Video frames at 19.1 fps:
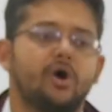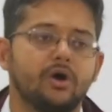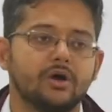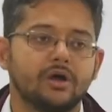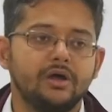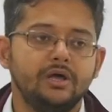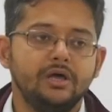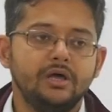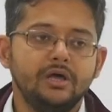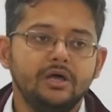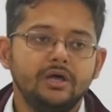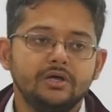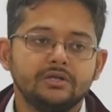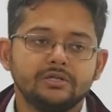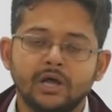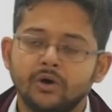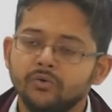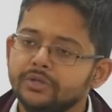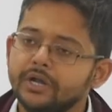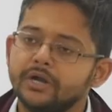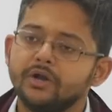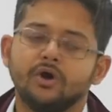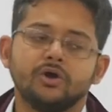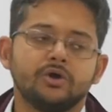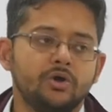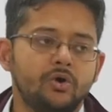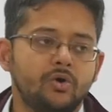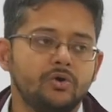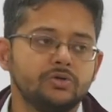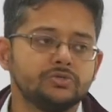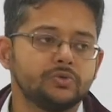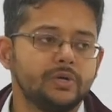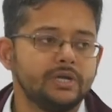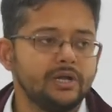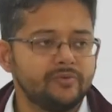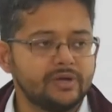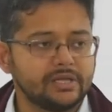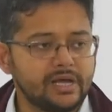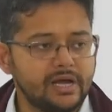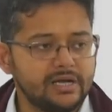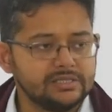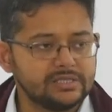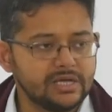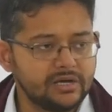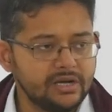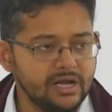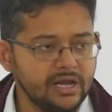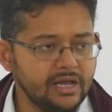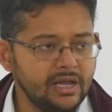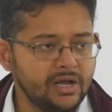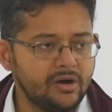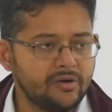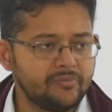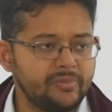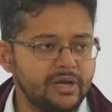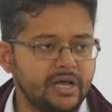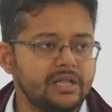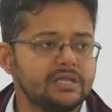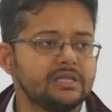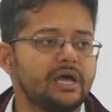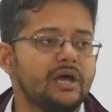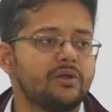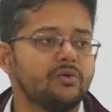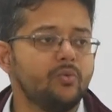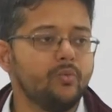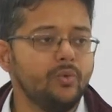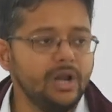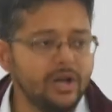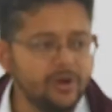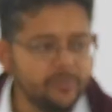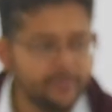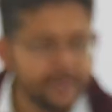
dog. Now the dog knows whenever there is a ringing of bell, there will